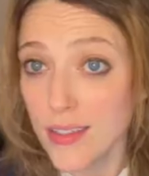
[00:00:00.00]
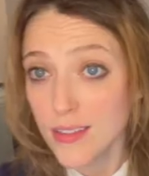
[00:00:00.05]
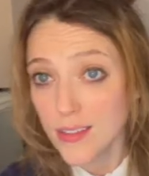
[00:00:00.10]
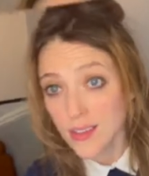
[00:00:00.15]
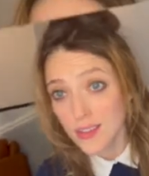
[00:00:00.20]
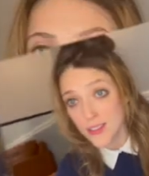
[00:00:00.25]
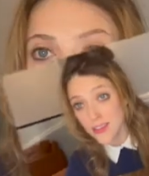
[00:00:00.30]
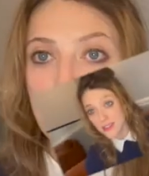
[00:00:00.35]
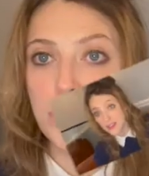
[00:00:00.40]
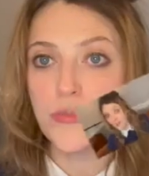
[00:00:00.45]

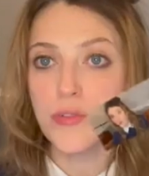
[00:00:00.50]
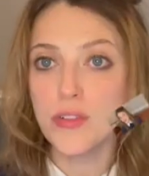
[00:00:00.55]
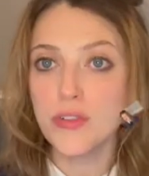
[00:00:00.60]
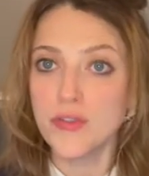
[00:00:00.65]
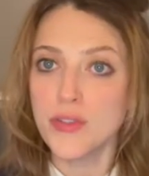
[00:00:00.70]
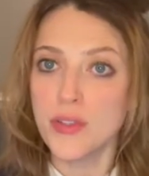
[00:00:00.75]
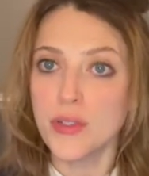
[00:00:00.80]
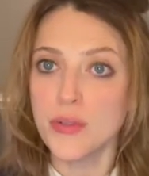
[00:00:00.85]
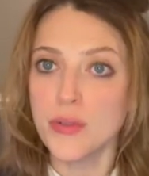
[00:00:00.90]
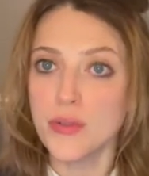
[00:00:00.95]
Reading some
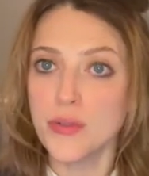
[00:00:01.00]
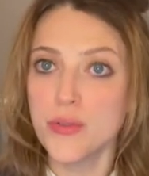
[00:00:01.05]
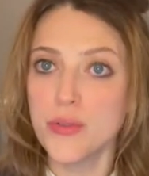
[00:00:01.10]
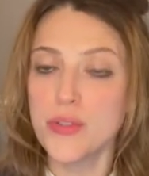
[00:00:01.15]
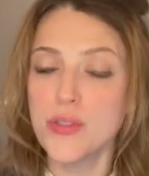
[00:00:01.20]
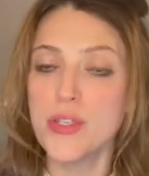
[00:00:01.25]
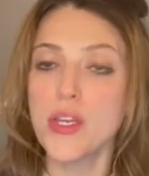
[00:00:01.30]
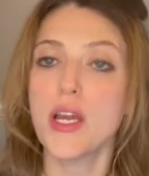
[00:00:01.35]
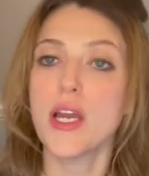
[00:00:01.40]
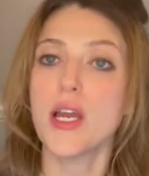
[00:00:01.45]

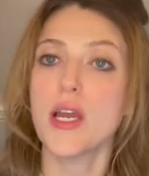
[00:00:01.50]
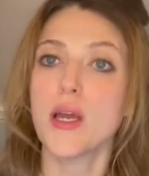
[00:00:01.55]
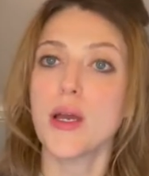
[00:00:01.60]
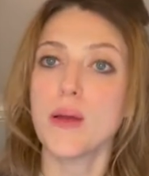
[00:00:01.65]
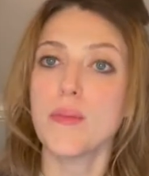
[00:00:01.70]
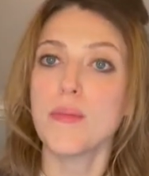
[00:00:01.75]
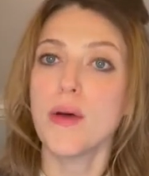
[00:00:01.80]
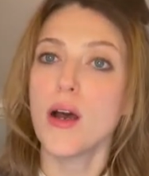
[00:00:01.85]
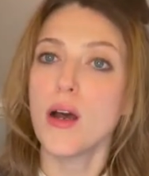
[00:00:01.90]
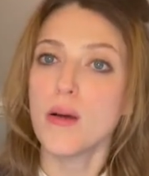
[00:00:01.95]
reviews
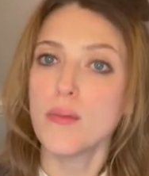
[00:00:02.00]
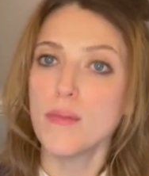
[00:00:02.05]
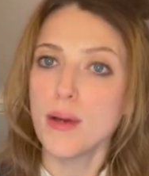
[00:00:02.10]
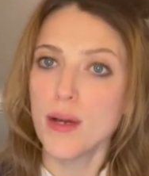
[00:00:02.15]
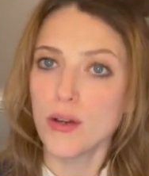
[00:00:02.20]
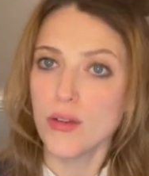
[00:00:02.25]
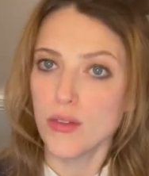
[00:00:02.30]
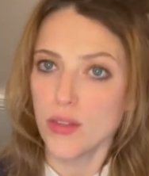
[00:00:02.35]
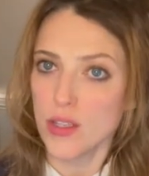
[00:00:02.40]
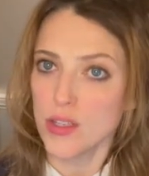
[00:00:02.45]

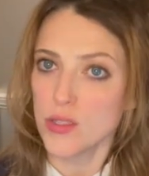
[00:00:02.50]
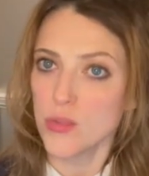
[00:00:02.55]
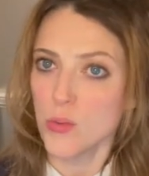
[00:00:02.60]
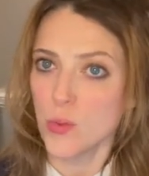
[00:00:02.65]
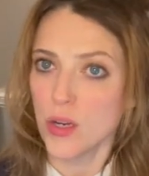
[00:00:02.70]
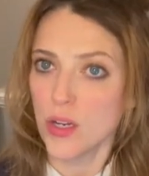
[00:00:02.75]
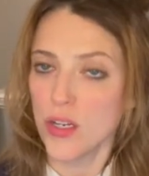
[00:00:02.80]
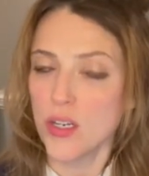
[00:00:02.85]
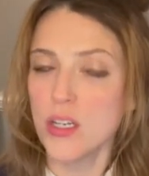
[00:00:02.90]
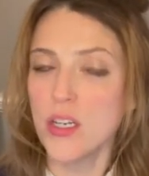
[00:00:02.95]
about this
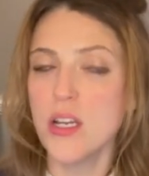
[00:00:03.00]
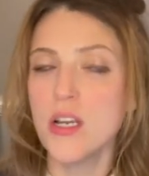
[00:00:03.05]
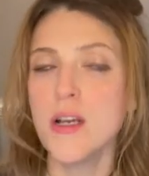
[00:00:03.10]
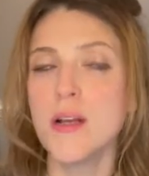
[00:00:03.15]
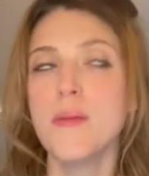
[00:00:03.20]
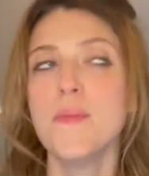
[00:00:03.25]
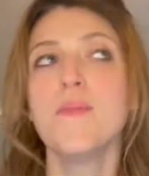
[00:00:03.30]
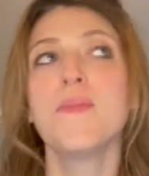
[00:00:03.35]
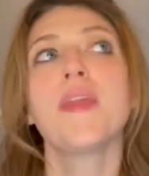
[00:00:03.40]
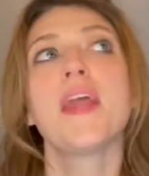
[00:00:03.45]
one.
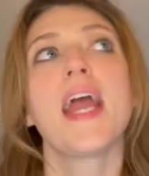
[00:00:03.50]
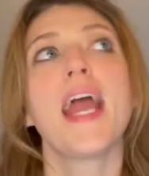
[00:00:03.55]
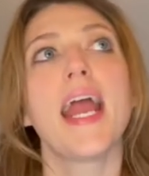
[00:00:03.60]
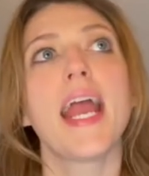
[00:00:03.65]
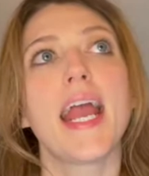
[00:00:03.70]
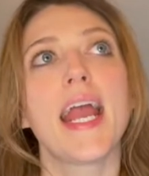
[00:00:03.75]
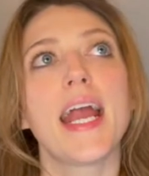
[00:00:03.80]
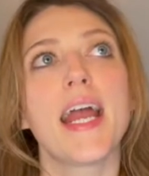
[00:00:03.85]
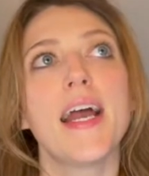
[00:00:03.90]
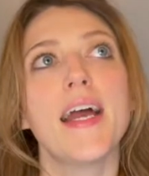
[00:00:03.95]

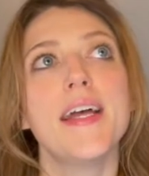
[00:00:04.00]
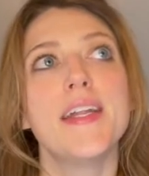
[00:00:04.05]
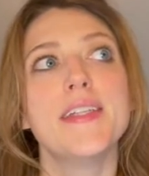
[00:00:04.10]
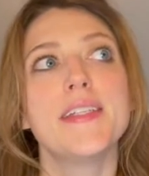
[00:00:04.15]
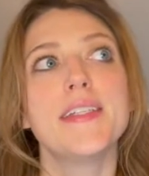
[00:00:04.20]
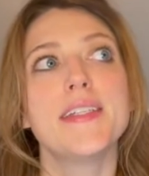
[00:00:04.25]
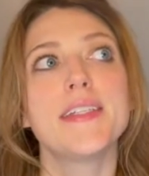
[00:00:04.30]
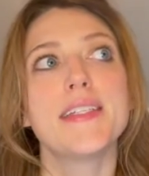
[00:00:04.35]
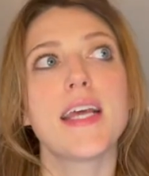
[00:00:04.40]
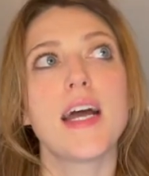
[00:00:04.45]

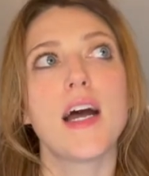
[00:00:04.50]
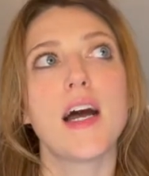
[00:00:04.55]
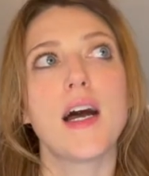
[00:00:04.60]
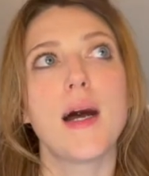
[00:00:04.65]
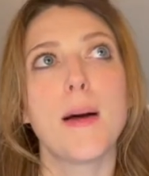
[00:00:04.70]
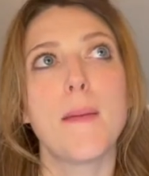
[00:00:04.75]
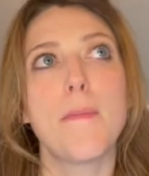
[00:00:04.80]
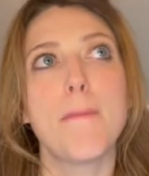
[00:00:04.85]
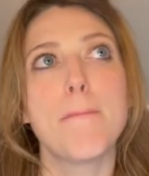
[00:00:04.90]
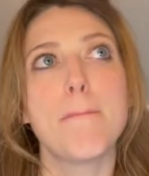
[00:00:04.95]
And,
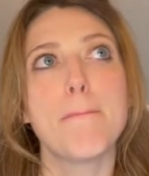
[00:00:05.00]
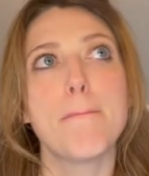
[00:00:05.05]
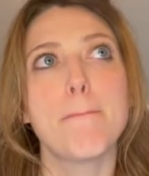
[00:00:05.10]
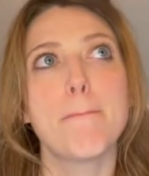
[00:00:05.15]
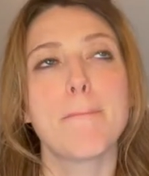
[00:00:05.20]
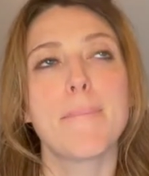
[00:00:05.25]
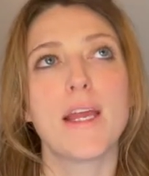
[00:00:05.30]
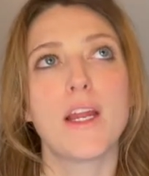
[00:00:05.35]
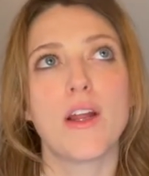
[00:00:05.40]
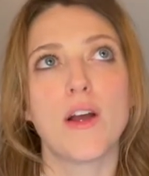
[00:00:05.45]

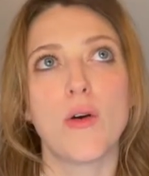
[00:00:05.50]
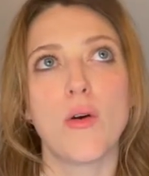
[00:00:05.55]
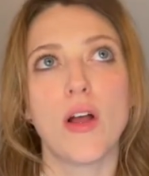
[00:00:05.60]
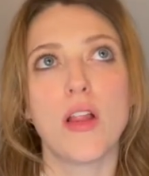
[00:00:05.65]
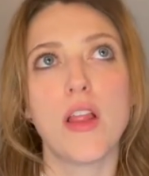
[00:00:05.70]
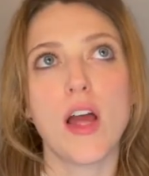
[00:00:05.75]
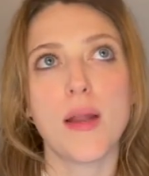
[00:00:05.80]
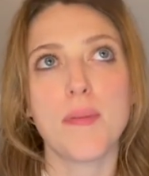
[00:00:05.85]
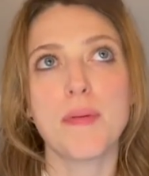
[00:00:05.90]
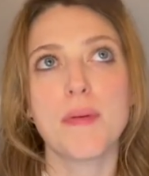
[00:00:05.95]
you know, a
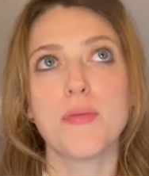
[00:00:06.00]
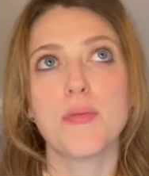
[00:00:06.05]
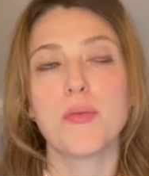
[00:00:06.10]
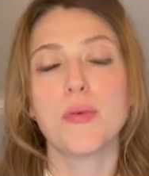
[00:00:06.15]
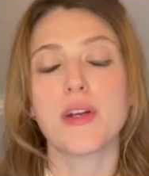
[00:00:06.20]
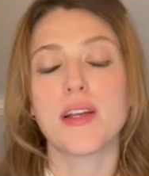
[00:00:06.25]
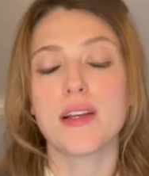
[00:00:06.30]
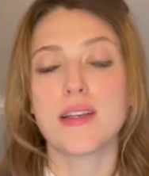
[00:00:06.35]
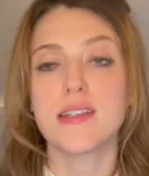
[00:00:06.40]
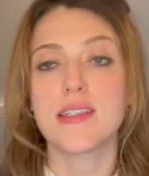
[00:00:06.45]
lot of people were
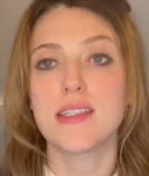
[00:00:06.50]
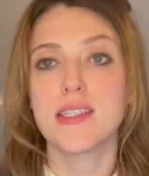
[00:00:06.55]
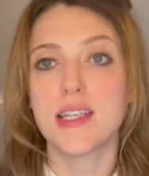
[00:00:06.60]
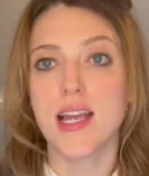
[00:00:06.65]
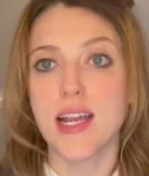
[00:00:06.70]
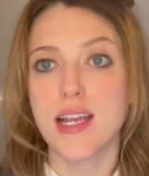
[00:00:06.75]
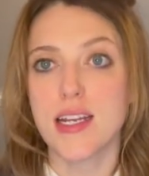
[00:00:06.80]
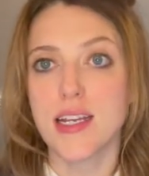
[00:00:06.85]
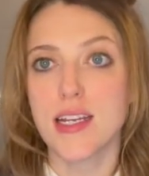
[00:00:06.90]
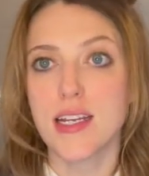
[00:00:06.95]

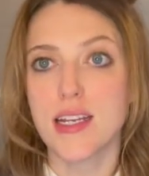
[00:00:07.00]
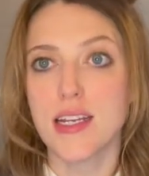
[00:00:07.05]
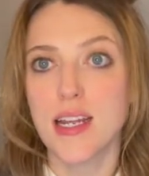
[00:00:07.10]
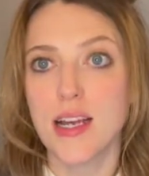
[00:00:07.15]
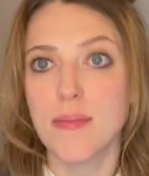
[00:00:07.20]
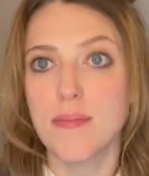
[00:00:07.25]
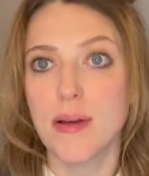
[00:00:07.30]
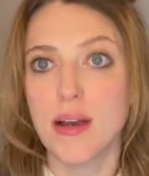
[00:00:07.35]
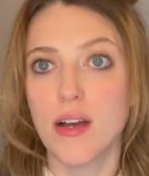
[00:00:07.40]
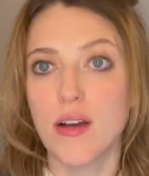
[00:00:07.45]
excited
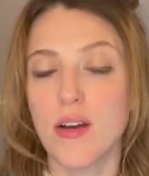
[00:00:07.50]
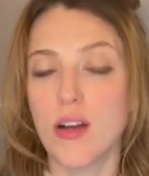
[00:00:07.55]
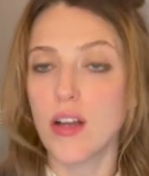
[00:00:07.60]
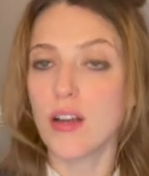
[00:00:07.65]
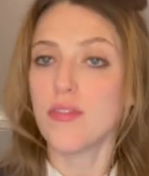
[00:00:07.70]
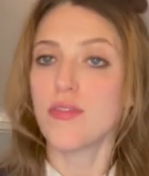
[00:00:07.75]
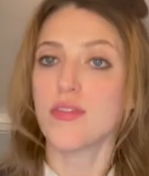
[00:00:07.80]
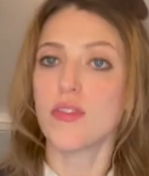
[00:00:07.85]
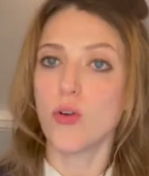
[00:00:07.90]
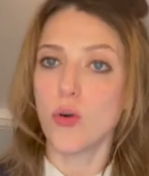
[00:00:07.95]
about,
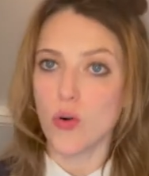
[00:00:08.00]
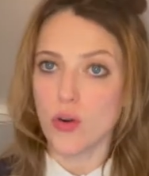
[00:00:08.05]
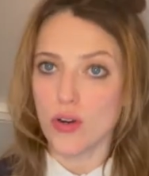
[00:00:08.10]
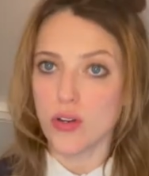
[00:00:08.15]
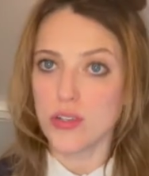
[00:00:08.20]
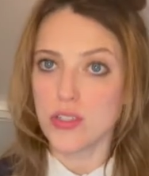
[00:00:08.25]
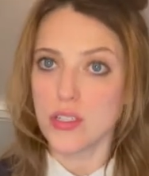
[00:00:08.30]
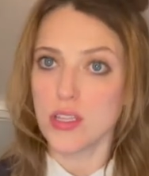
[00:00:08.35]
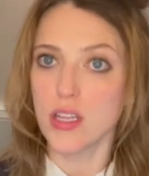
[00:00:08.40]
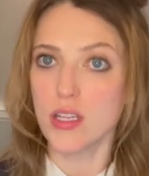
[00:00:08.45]
of
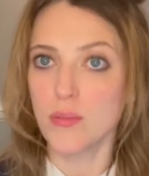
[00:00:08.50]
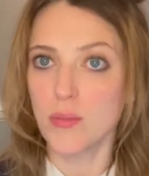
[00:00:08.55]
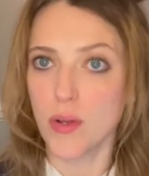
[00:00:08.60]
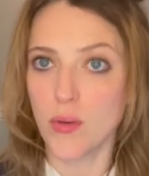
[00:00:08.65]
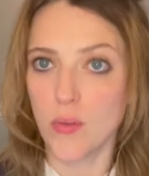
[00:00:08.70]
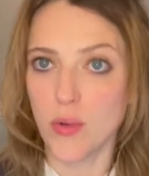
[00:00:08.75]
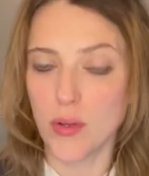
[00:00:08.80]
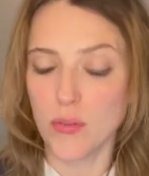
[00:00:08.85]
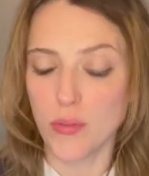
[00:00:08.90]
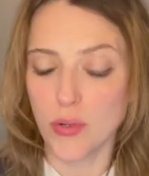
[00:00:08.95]
course,
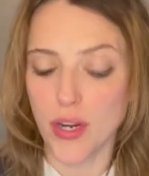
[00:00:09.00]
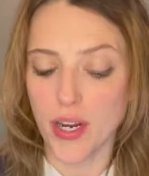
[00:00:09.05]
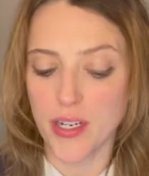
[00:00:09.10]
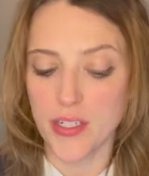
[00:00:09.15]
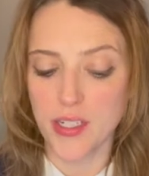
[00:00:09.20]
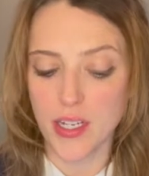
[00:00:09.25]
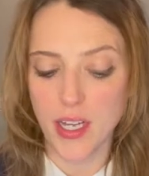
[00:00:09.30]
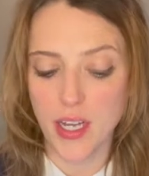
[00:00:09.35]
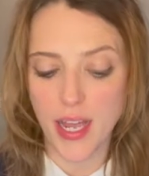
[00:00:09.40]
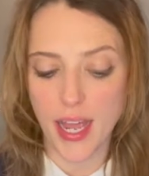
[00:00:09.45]
Lin-Manuel
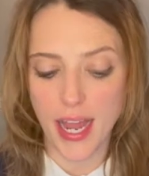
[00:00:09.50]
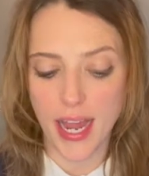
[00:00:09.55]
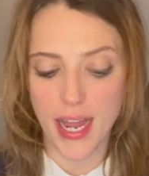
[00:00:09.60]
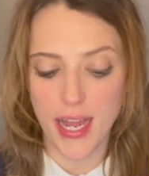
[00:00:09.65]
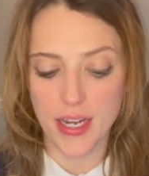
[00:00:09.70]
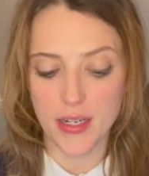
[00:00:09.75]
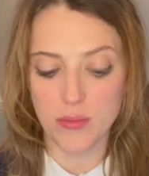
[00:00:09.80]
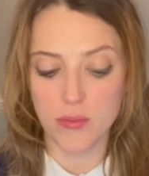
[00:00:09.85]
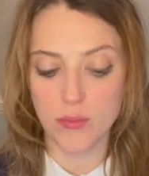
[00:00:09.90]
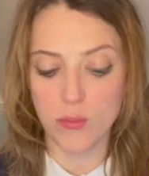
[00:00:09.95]
Miranda
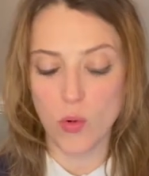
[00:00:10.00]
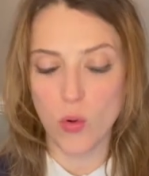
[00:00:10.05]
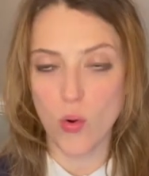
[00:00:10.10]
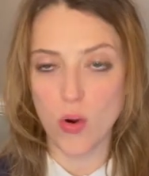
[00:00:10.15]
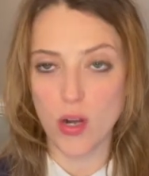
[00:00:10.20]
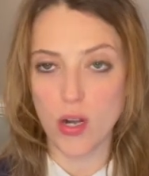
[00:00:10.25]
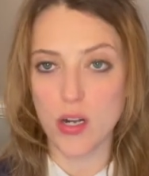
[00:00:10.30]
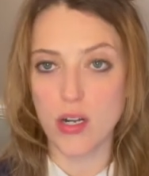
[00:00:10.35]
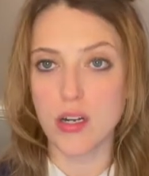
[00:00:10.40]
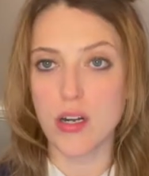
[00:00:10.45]
and
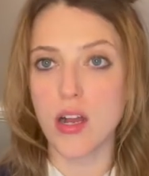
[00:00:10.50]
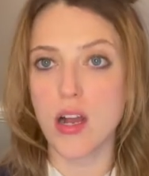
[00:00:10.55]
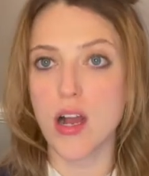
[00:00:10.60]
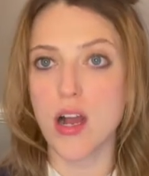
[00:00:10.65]
more